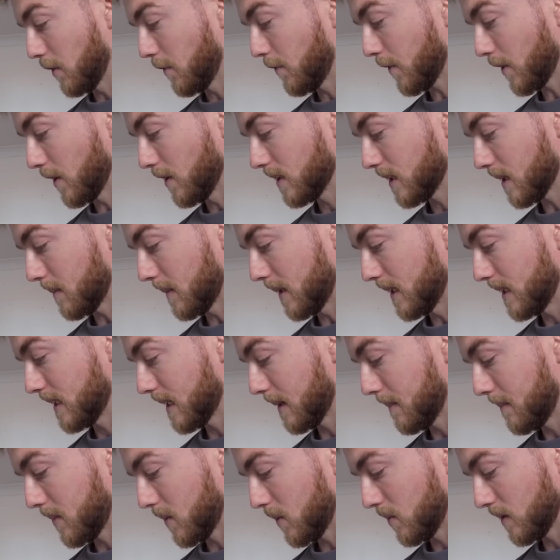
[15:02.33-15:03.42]
through some of the
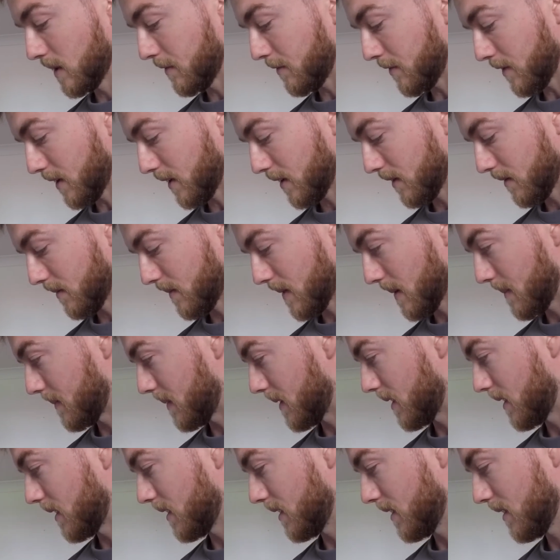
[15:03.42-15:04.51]
symbols if I can
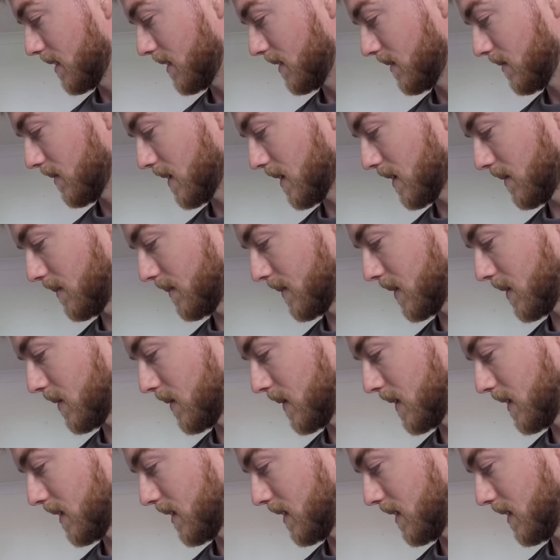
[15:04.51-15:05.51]
remember what I'm doing.